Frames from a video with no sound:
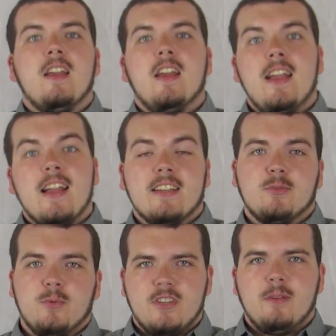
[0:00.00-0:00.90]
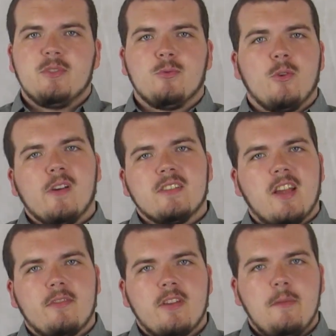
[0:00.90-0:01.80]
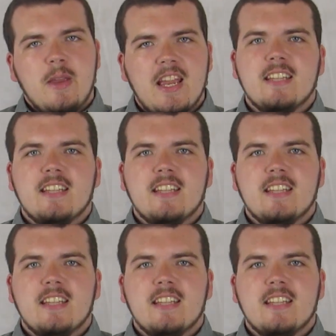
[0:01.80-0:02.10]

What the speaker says: Hey guys, what's up? It's Airsoft Gaming,